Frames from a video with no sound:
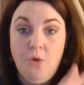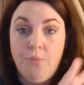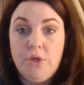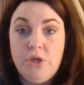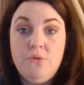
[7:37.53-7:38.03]

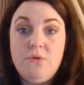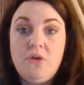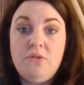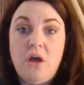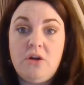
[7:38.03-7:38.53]
when you
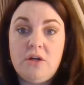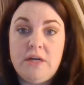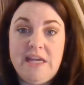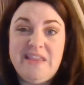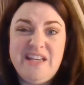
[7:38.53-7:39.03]
no longer
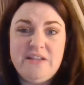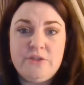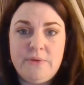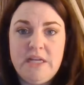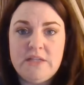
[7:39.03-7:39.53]
need these
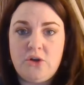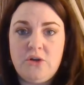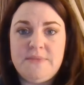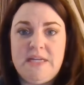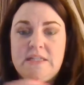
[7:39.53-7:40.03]
3D
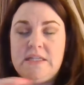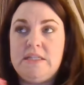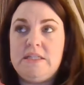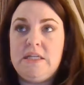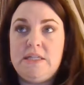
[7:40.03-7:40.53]

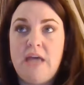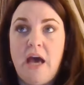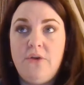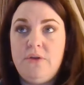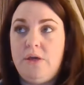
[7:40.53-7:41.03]
circumstances to
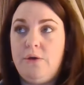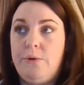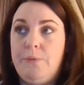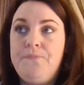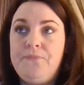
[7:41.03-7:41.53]
tell
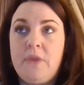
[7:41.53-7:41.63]
you